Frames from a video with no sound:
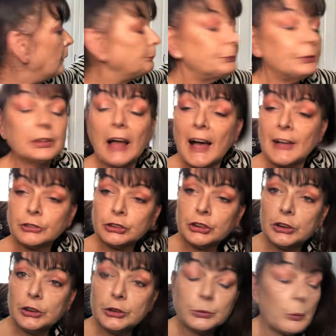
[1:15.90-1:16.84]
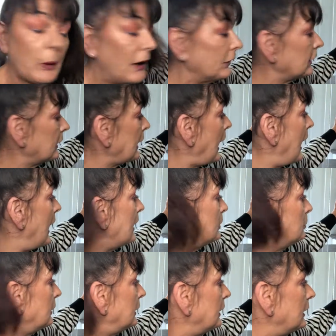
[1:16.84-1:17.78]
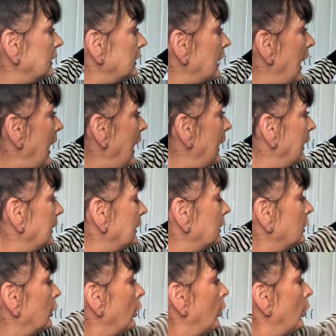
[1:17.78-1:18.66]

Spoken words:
Last year's one came in a